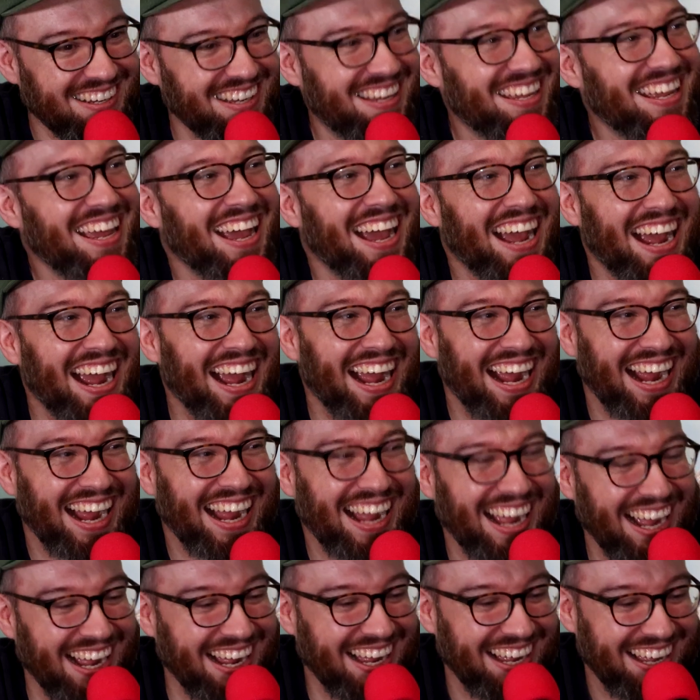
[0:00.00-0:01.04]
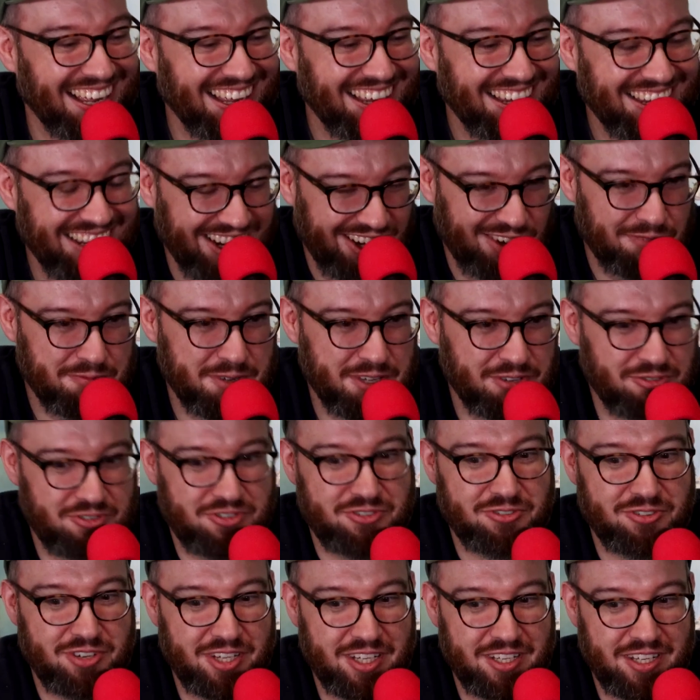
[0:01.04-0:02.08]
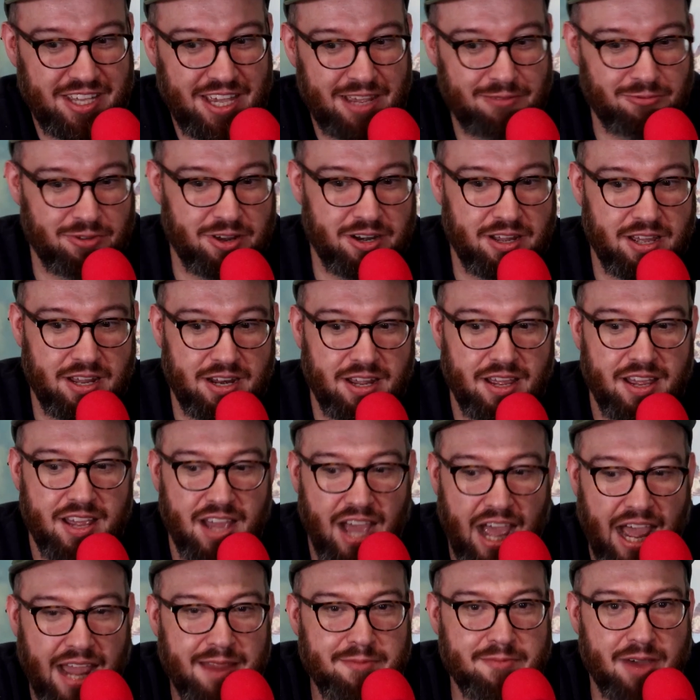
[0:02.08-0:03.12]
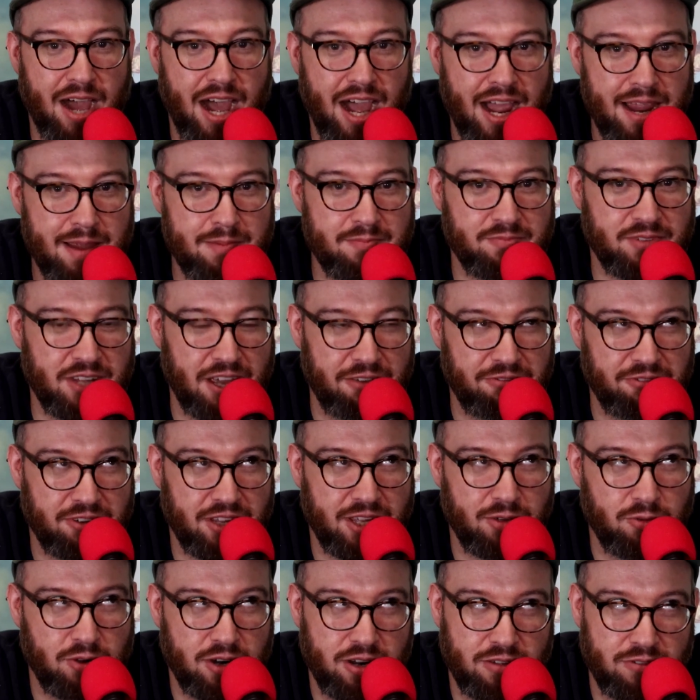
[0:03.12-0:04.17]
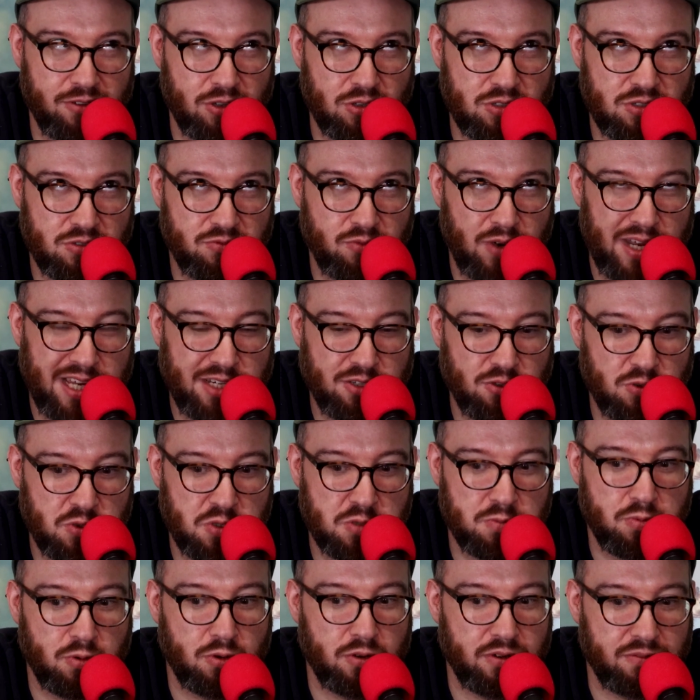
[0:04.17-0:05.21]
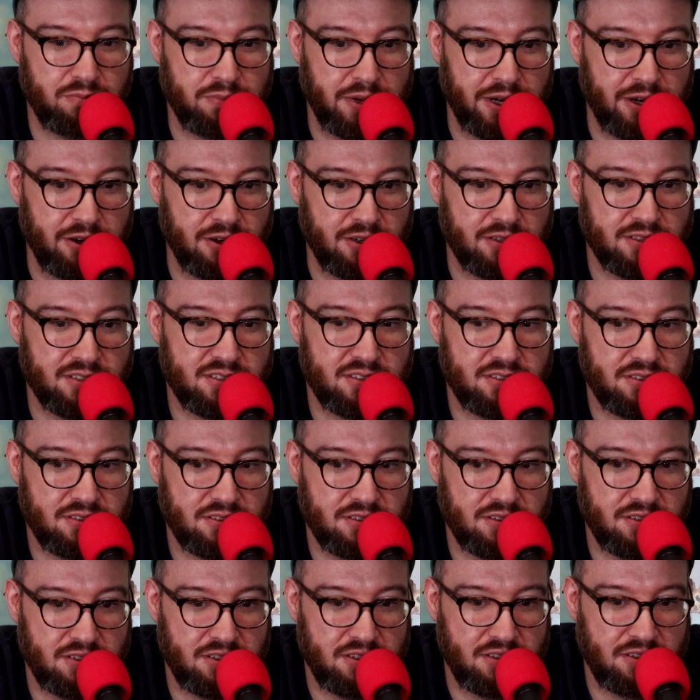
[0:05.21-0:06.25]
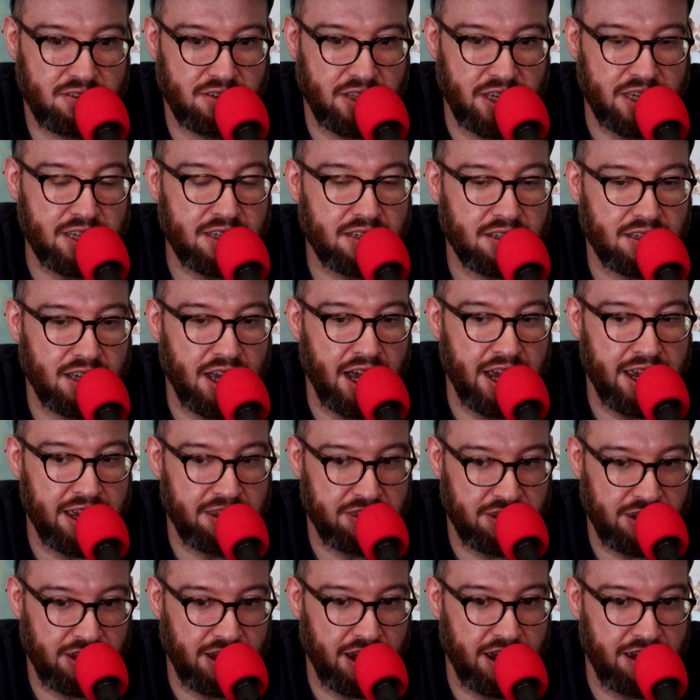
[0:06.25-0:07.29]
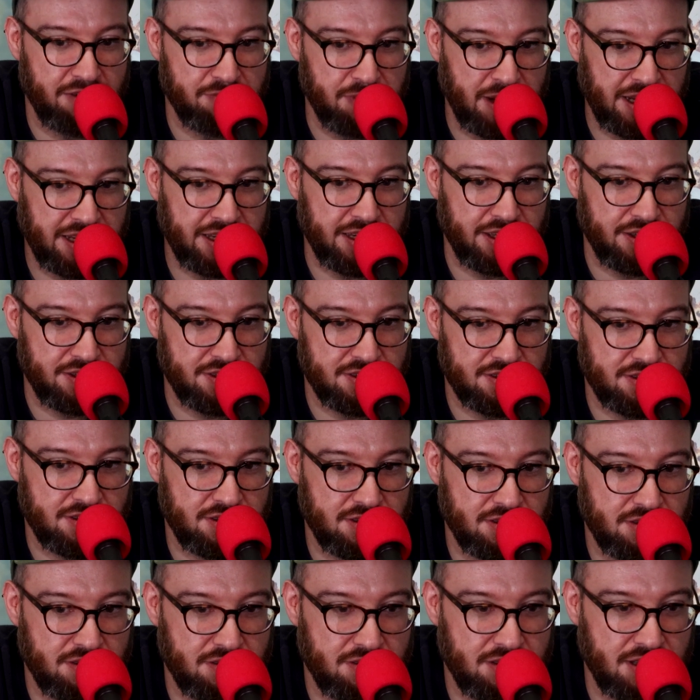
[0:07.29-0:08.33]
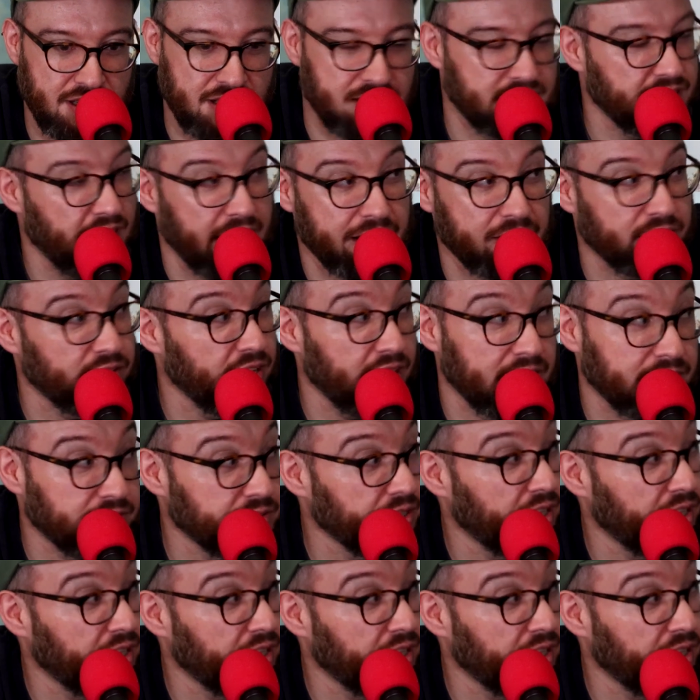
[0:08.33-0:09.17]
Yeah, I'll be your surrogate dad. Why not? I am definitely one of those way too supportive parents. Like, I think I have my kid's entire life